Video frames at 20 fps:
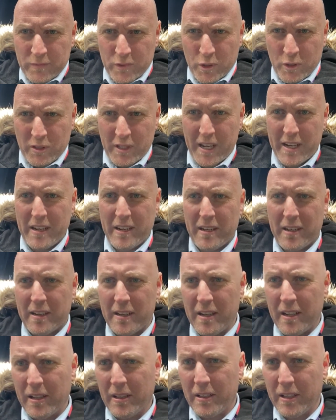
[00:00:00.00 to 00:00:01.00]
So it's ended
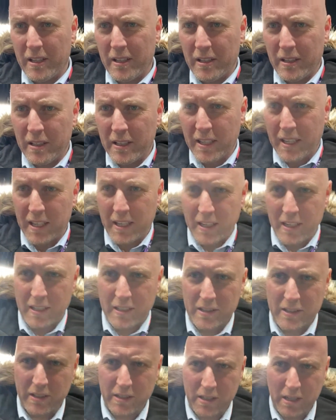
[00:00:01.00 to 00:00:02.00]
0-0 here
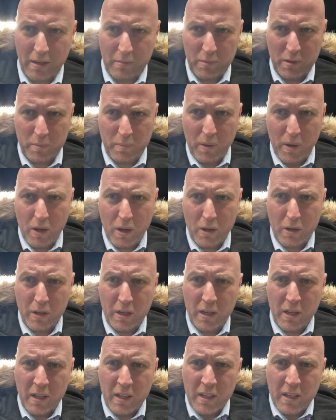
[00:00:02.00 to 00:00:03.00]
at St James's Park
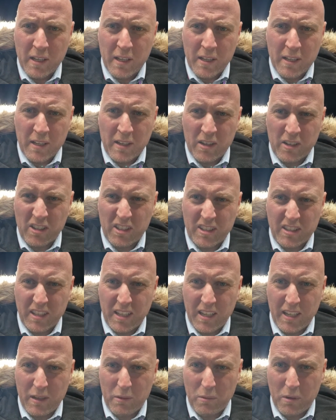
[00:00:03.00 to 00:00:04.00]
on a
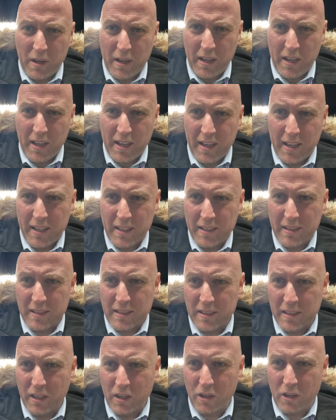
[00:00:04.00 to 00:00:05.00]
day where
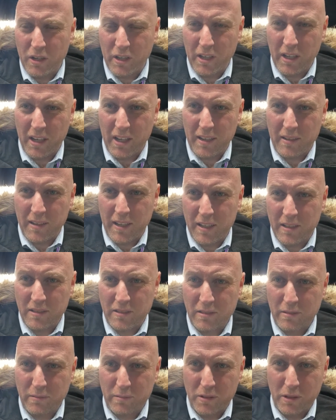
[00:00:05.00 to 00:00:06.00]
you look at it
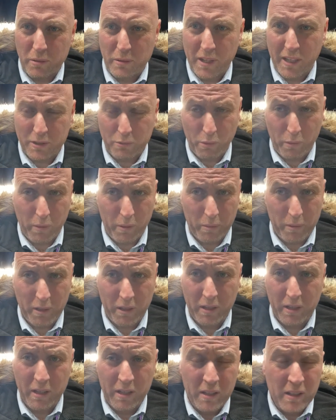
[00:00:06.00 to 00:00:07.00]
and Newcastle were
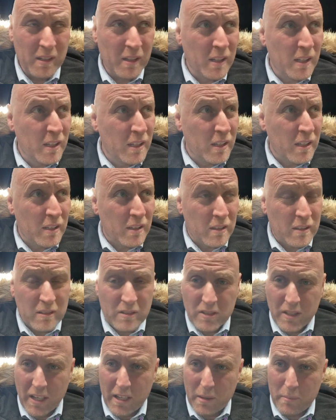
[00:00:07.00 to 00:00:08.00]
probably
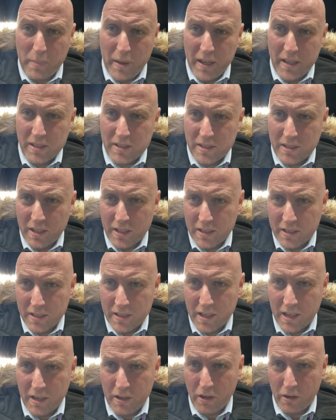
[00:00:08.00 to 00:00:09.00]
second best.
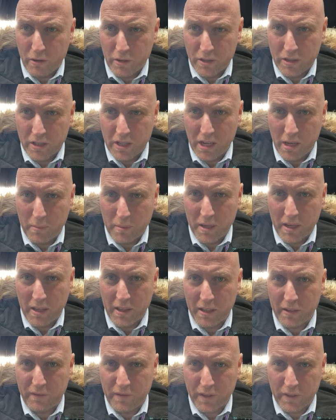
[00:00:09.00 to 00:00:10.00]
Norwich came here,
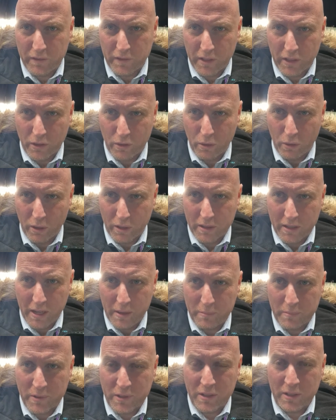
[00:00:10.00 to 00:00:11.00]
they had 15 goal
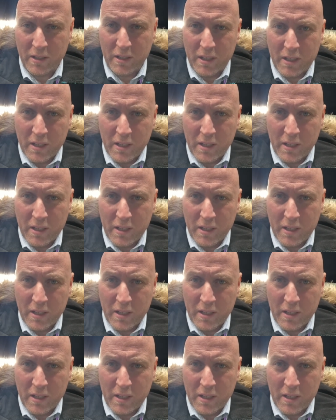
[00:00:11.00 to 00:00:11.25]
attempts,